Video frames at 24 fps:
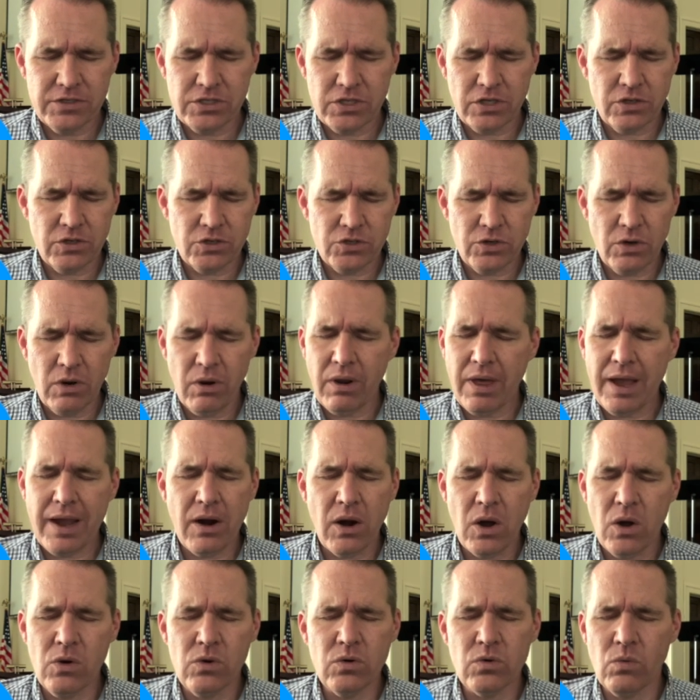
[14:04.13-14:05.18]
to control our
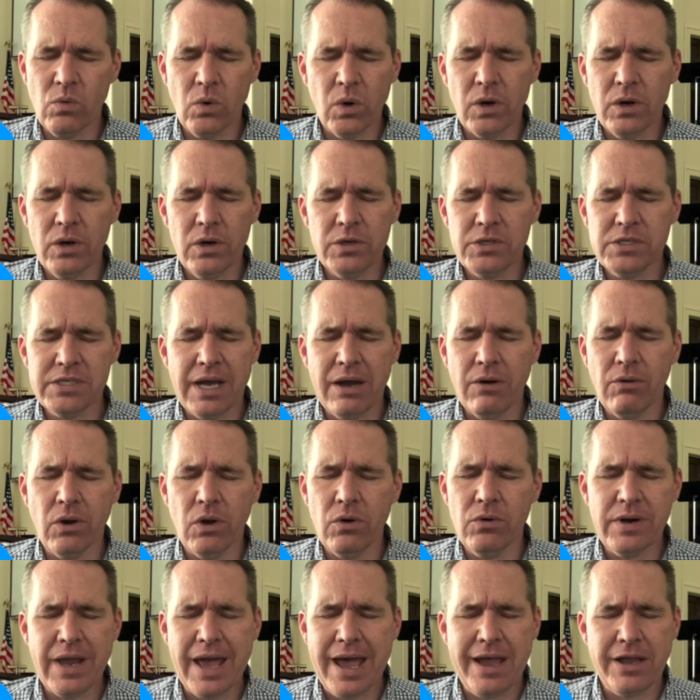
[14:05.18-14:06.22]
own words, our
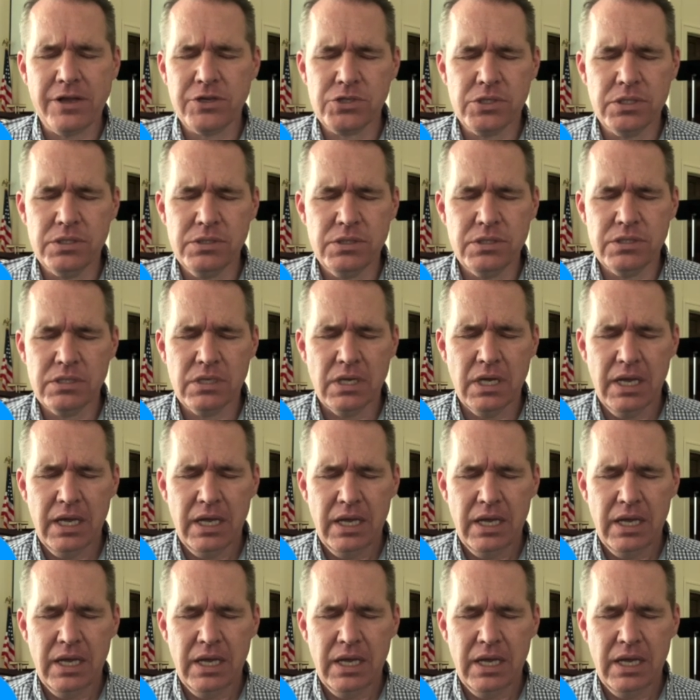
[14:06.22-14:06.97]
own actions.